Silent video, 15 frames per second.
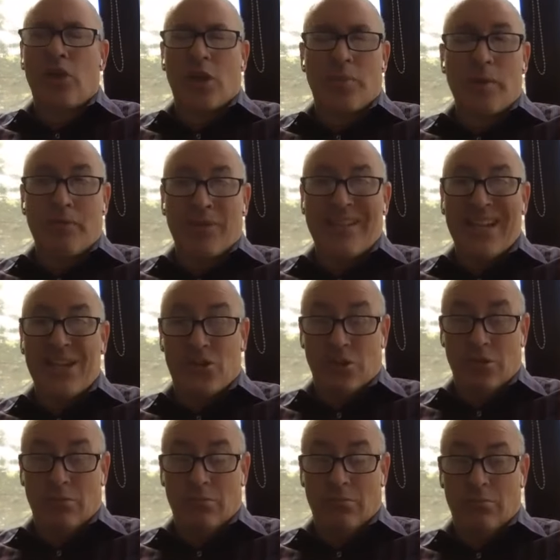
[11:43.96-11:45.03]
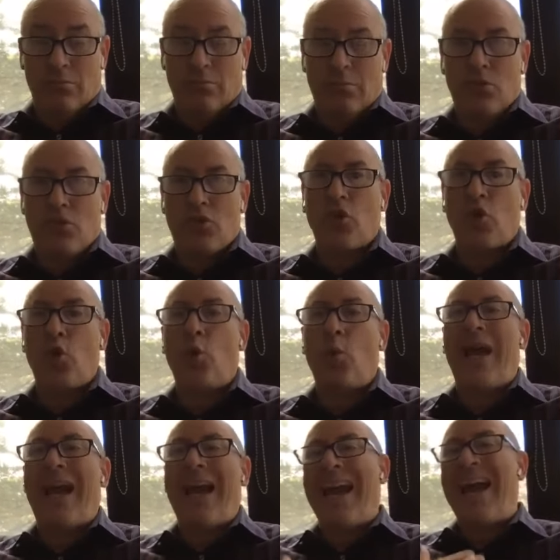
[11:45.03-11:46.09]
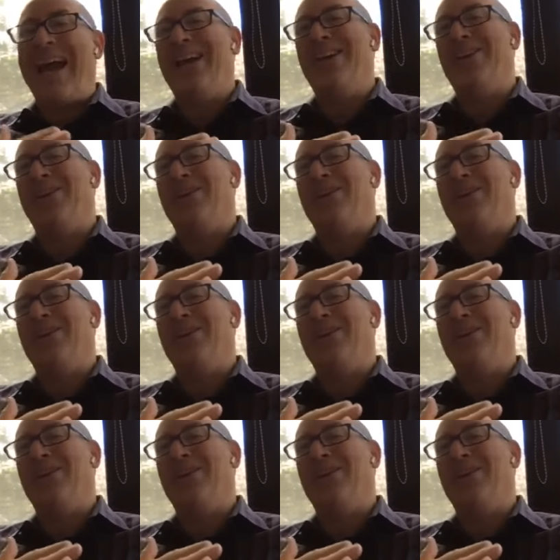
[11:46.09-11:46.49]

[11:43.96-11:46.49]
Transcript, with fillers: talk about retention. So, yep. at,